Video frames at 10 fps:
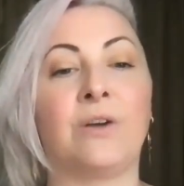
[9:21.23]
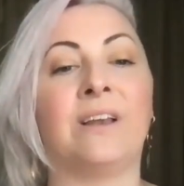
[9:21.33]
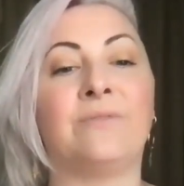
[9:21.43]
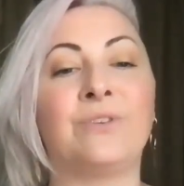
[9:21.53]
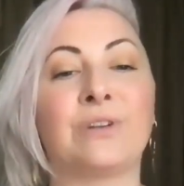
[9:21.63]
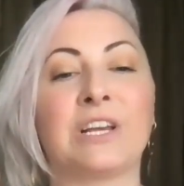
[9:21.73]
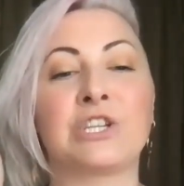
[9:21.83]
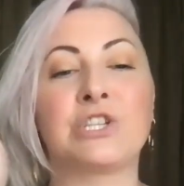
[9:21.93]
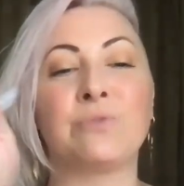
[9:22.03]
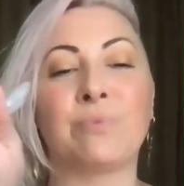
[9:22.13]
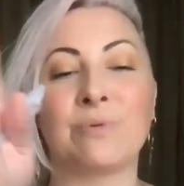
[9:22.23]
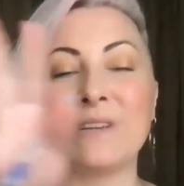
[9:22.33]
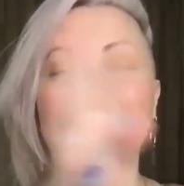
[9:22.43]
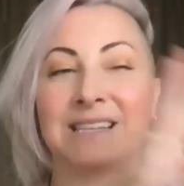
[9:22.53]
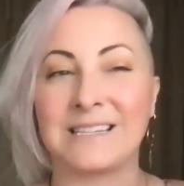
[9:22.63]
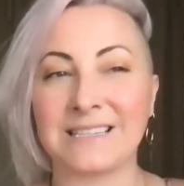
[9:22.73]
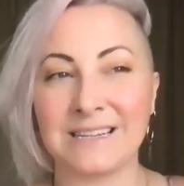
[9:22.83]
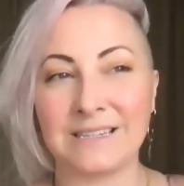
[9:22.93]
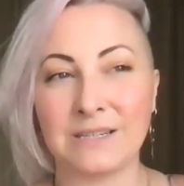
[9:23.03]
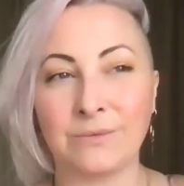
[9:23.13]
And if you're like super
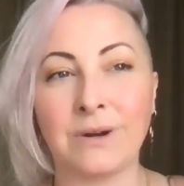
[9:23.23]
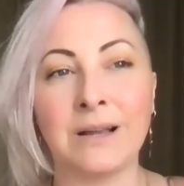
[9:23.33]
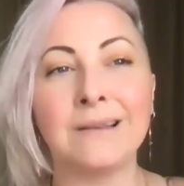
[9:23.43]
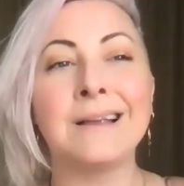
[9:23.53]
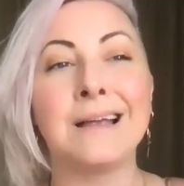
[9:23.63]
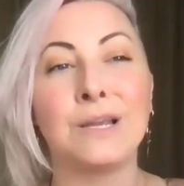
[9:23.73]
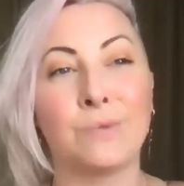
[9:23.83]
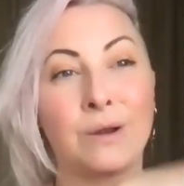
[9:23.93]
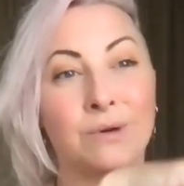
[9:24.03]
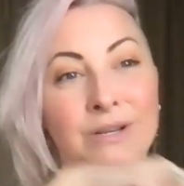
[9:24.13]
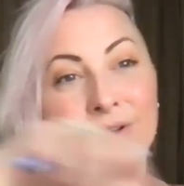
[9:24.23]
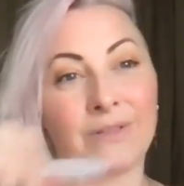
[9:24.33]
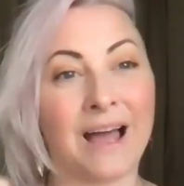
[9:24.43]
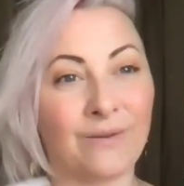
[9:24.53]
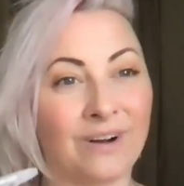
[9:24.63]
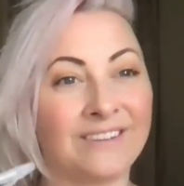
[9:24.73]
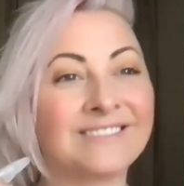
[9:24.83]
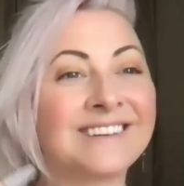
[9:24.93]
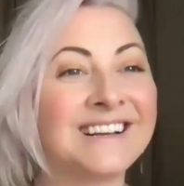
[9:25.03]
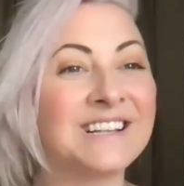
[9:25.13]
resistant to one, you might want to do that one
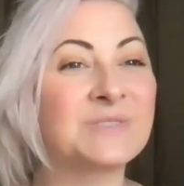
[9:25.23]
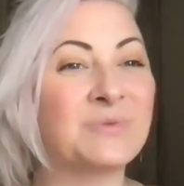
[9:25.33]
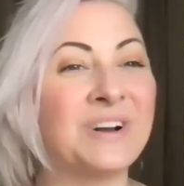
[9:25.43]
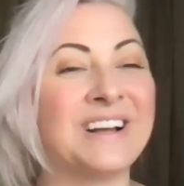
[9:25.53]
because